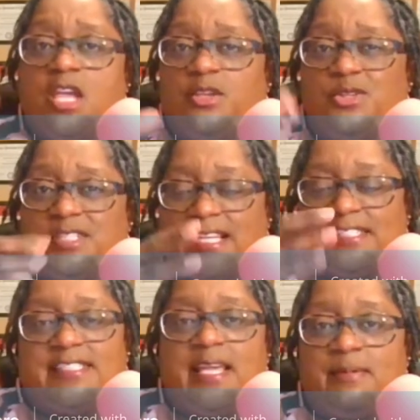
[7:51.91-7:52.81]
you can like
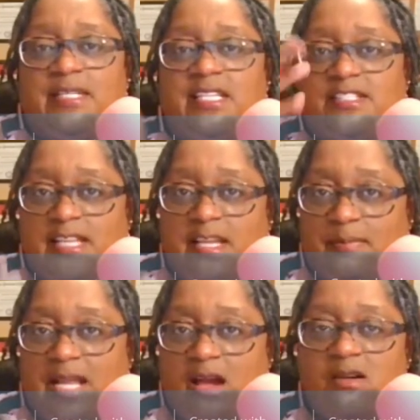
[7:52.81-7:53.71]
snap it in snap
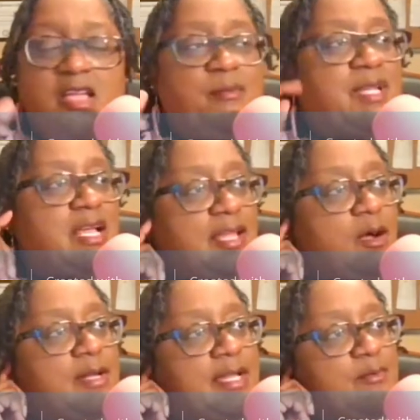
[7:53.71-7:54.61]
it out but i was like
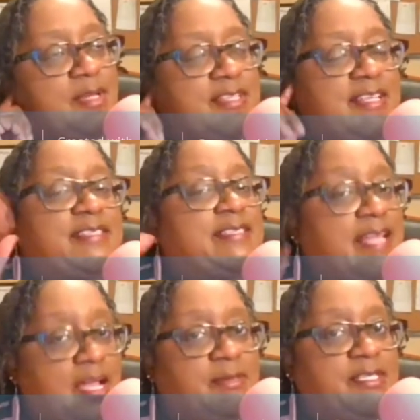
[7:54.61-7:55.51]
okay once i
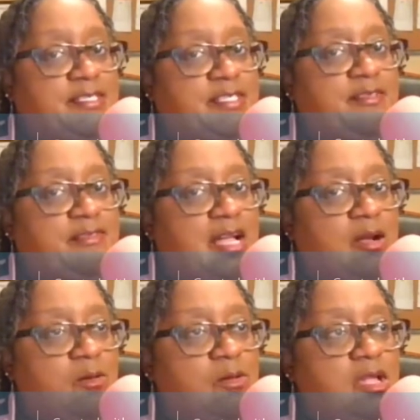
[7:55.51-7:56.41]
snap these teeth
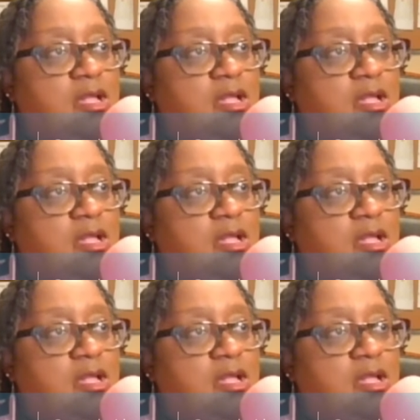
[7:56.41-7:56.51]
out